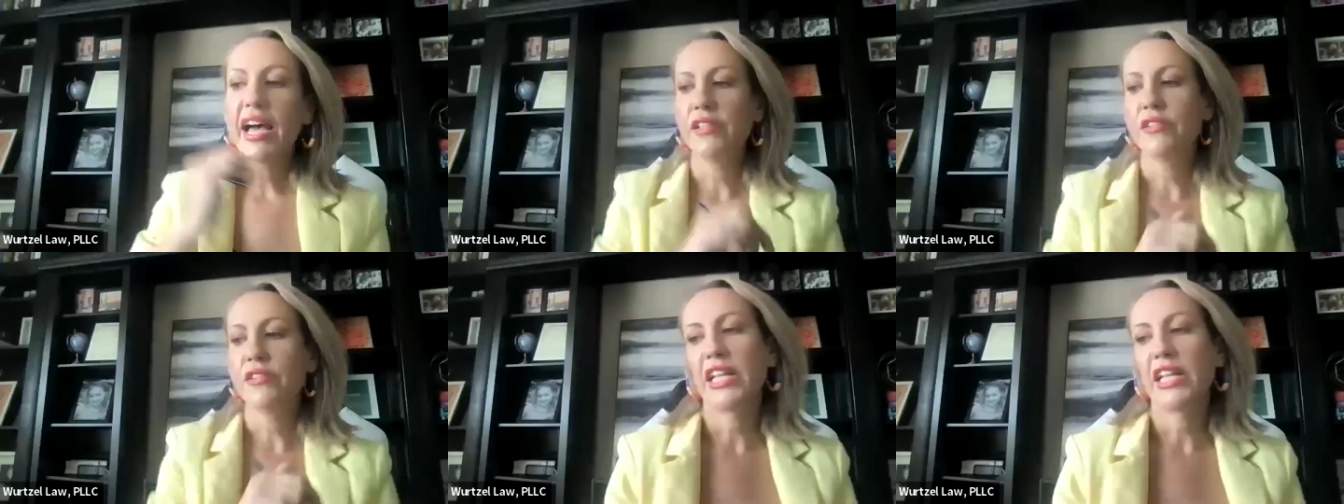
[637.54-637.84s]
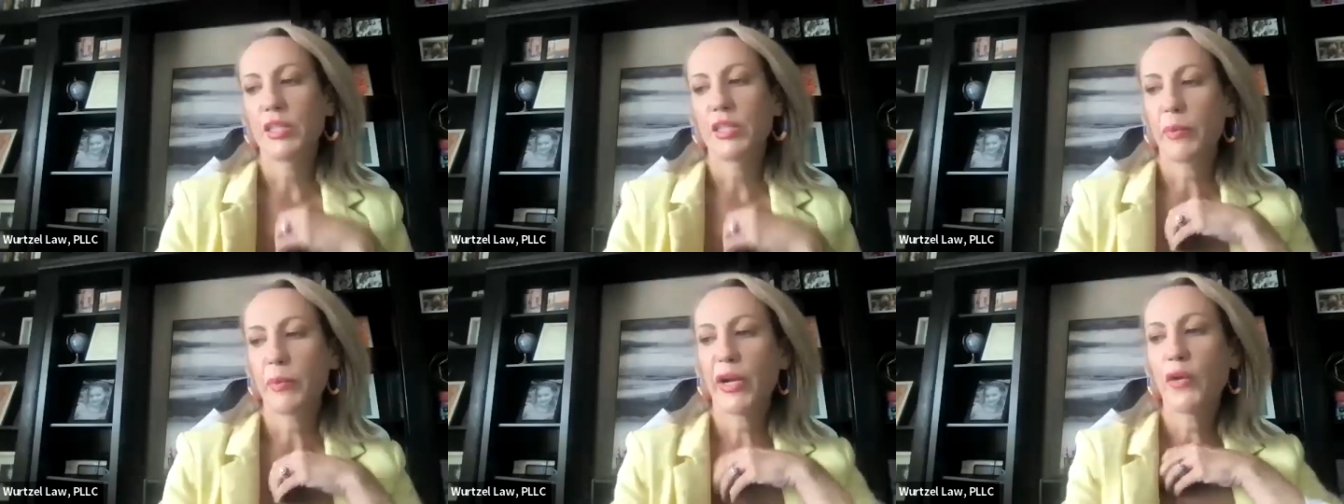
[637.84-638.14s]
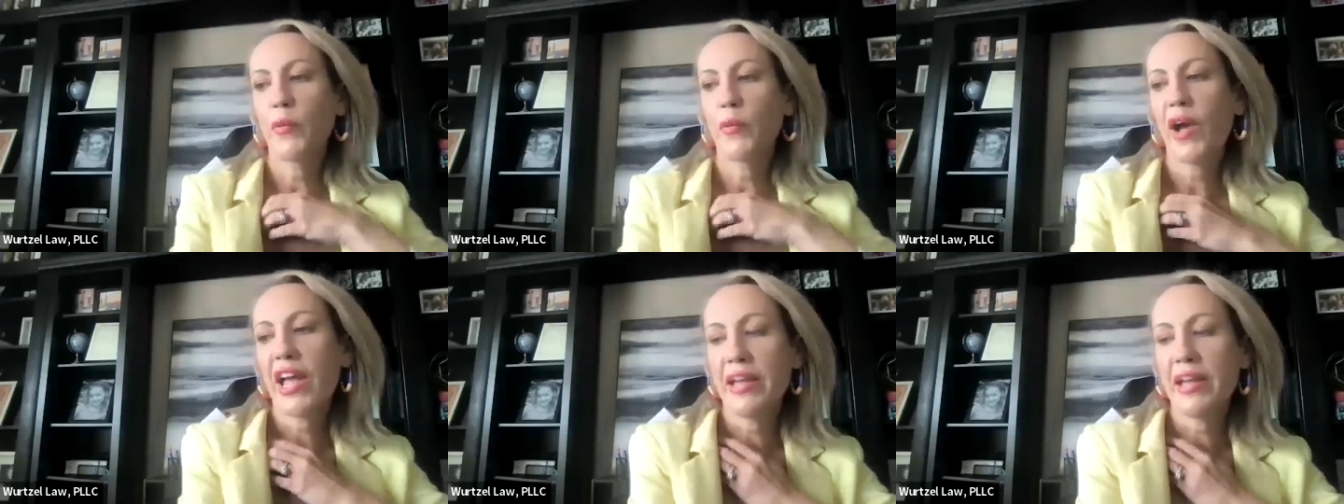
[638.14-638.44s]
And so that's part
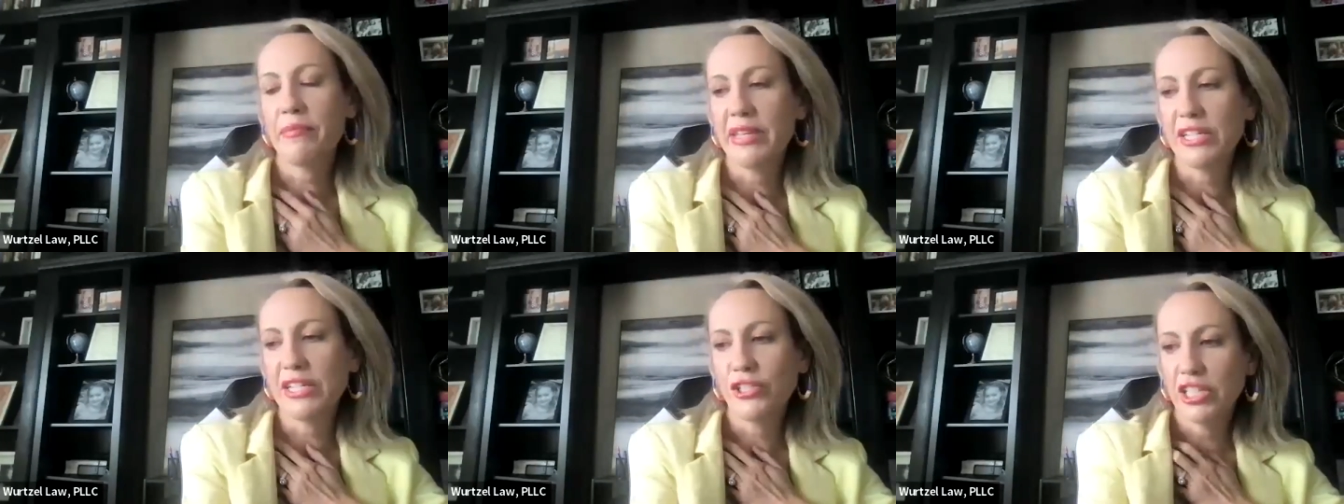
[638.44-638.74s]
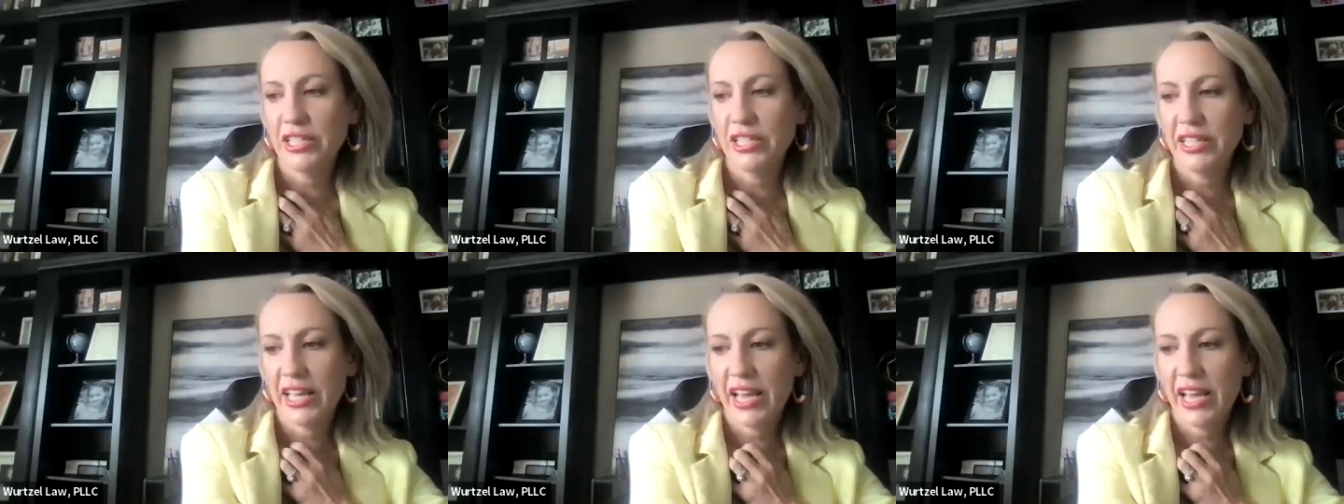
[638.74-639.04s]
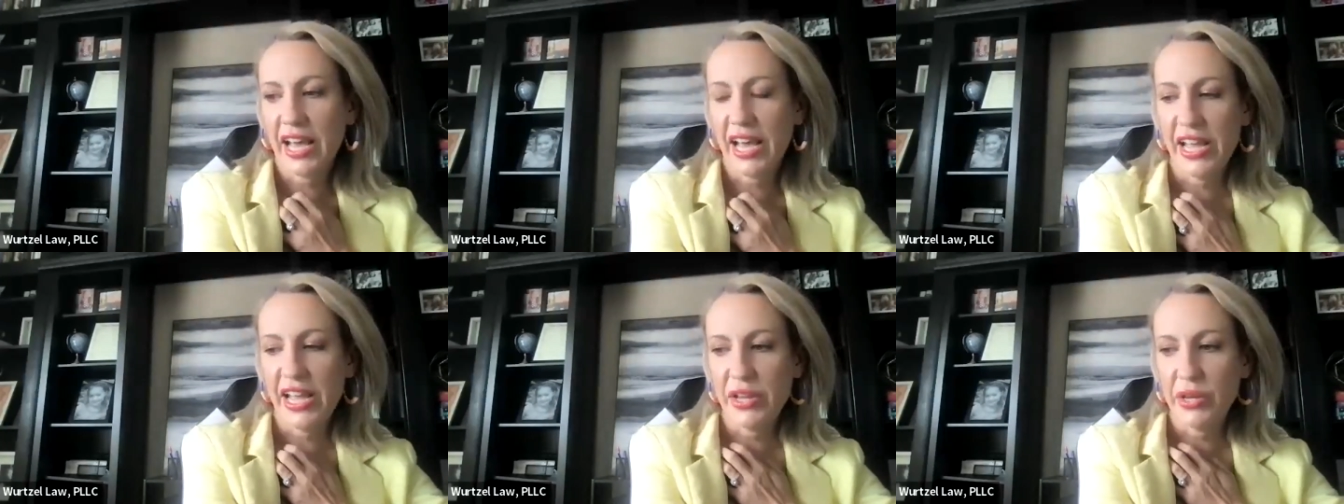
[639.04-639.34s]
of why I mentioned
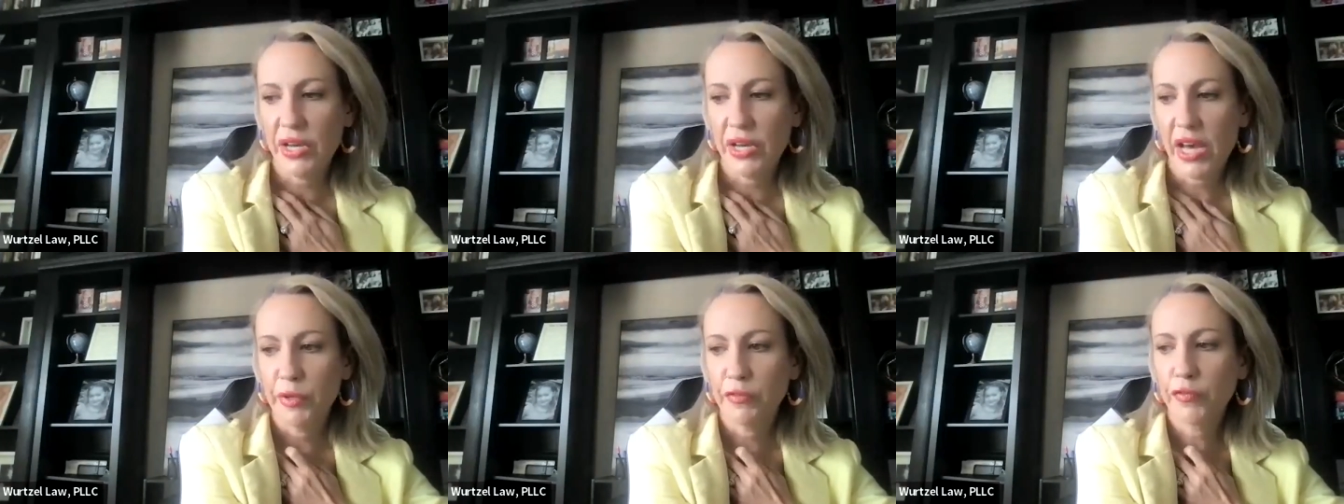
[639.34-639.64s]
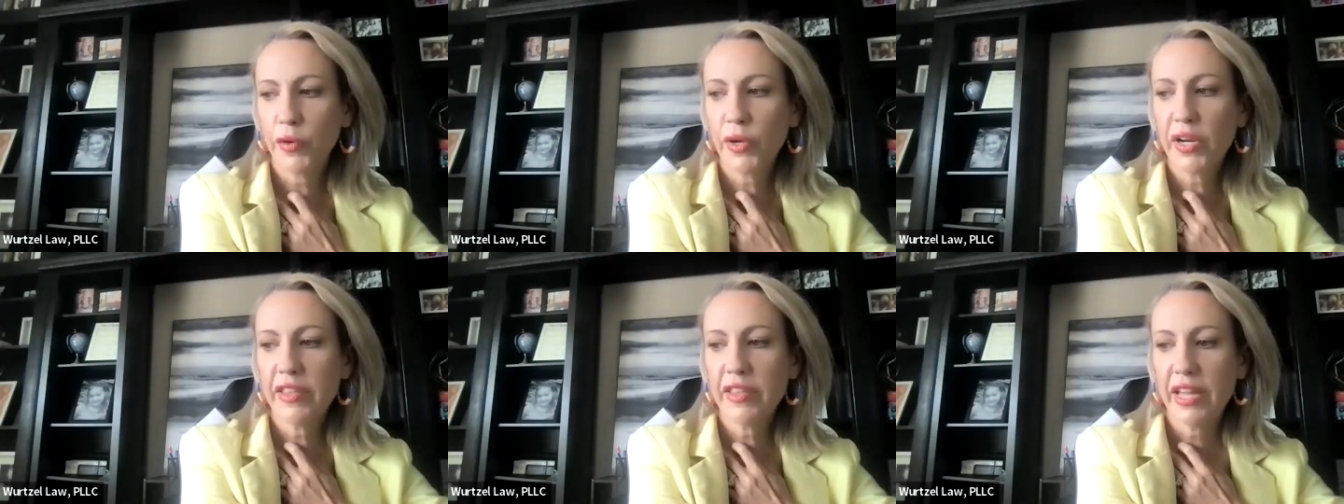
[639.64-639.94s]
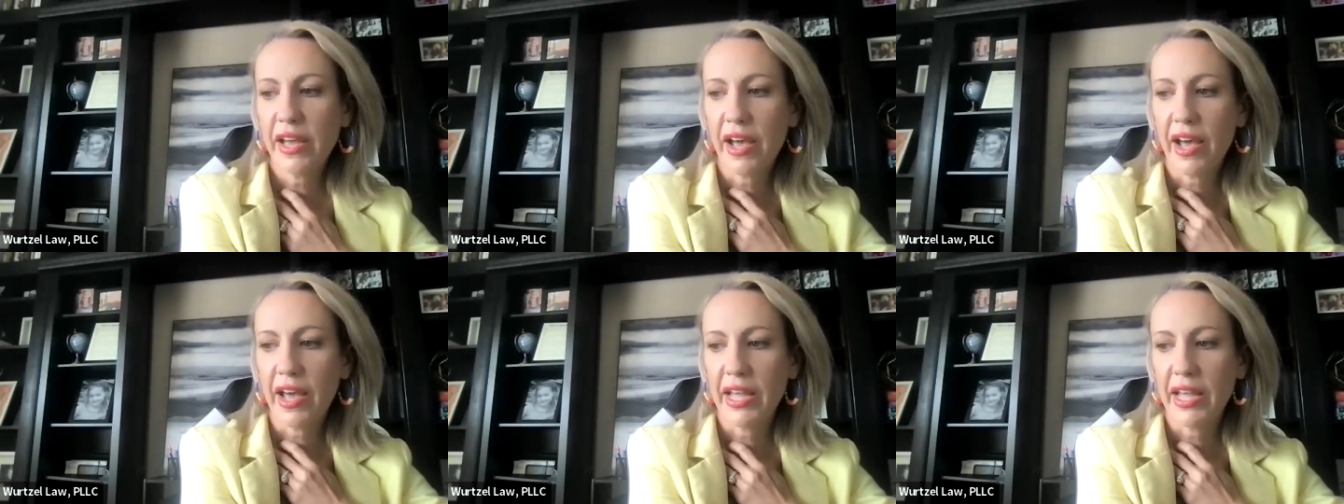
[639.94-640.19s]
that before that,